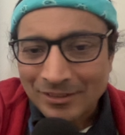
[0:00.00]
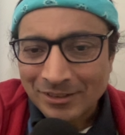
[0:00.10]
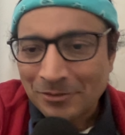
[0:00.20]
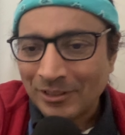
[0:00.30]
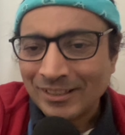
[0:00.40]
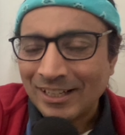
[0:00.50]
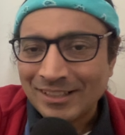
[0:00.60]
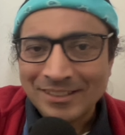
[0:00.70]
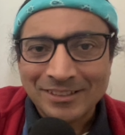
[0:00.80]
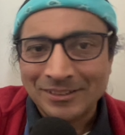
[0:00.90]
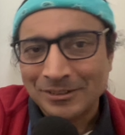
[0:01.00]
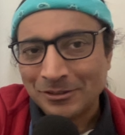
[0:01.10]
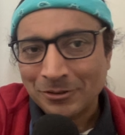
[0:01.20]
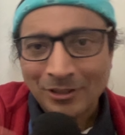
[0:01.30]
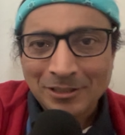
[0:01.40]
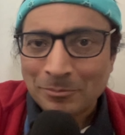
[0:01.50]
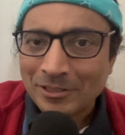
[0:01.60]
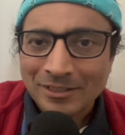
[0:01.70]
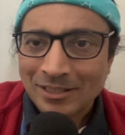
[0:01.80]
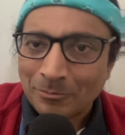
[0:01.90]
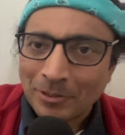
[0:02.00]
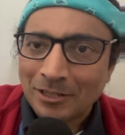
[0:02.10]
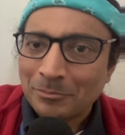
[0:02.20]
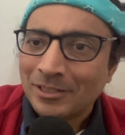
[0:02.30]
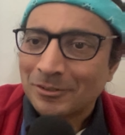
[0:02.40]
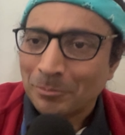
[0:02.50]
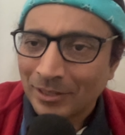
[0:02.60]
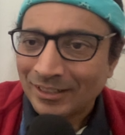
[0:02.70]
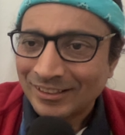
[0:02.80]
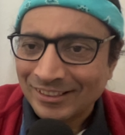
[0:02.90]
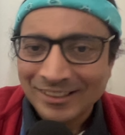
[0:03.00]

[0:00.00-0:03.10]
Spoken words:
This one has, all these pictures have plant-based milk.